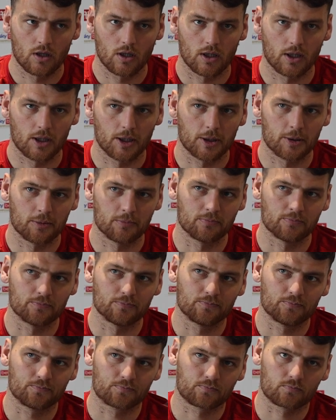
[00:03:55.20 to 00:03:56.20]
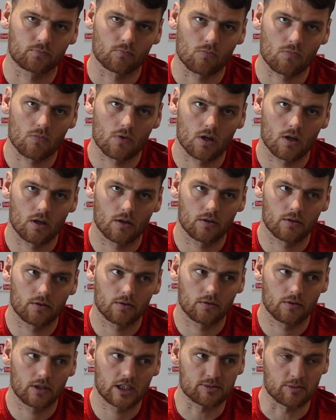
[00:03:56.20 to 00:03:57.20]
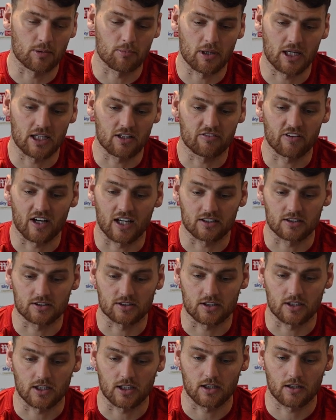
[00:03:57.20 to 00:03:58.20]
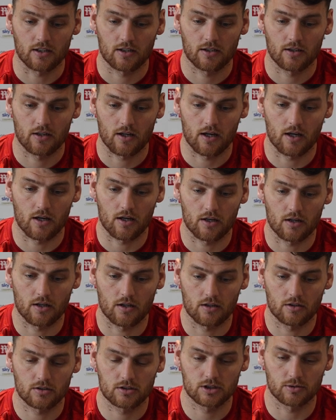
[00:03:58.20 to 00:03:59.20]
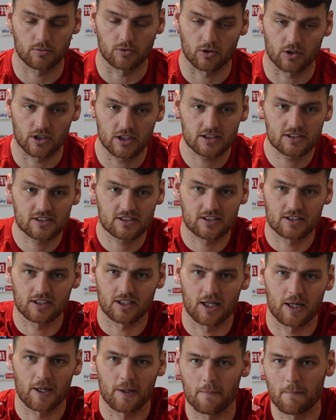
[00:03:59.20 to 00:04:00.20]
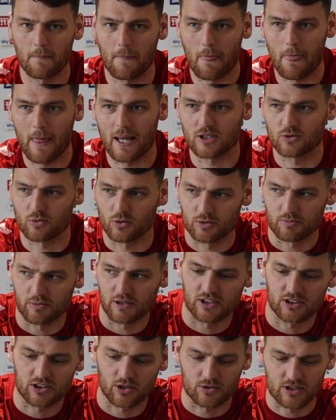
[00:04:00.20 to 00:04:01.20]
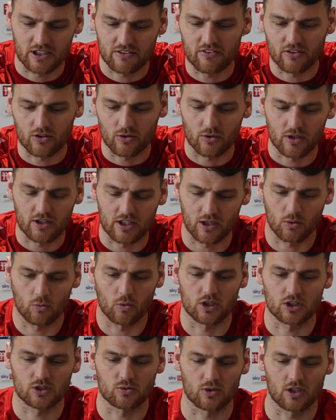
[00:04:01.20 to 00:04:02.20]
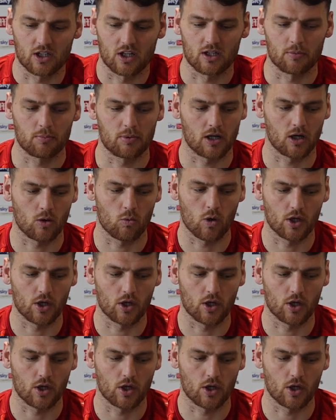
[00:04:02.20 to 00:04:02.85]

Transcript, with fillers: Um, there's been many factors, I think. Uh, to be honest, um, that's what's been so difficult. I think once we kind of plug